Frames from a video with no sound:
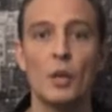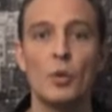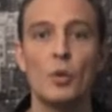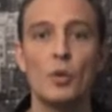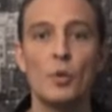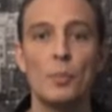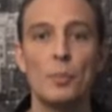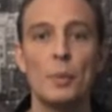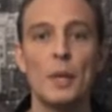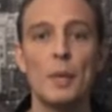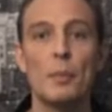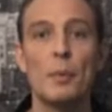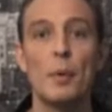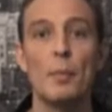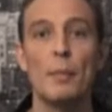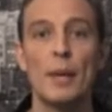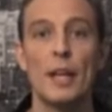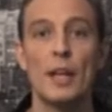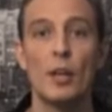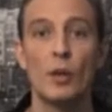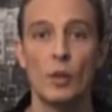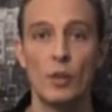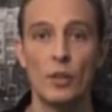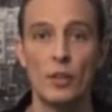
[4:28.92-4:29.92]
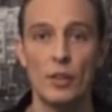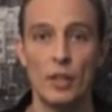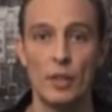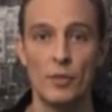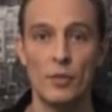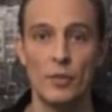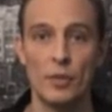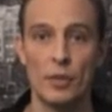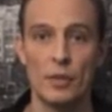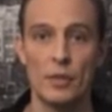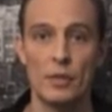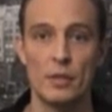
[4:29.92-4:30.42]
Good people make all the
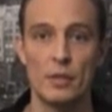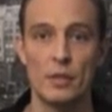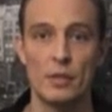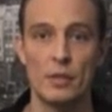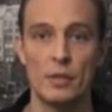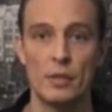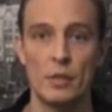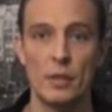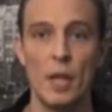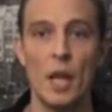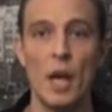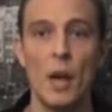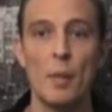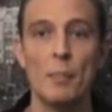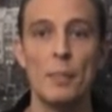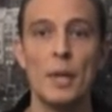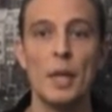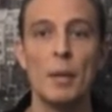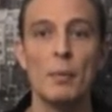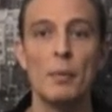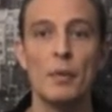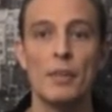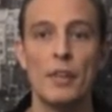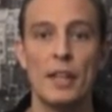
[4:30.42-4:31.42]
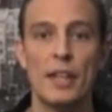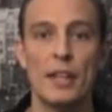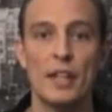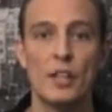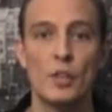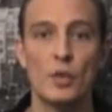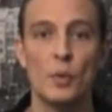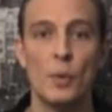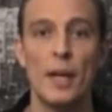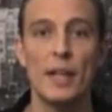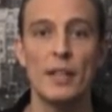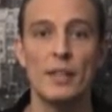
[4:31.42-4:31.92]
difference. People that
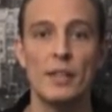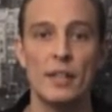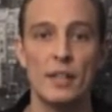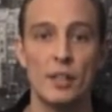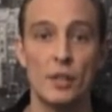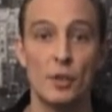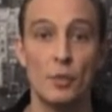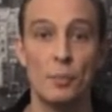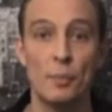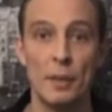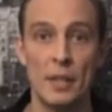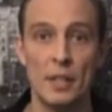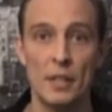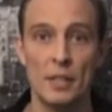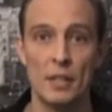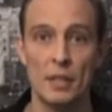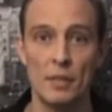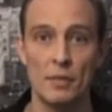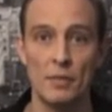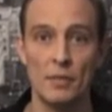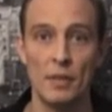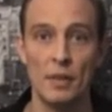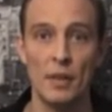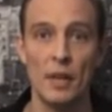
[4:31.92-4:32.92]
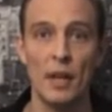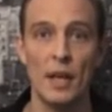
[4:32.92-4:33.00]
are twice as expensive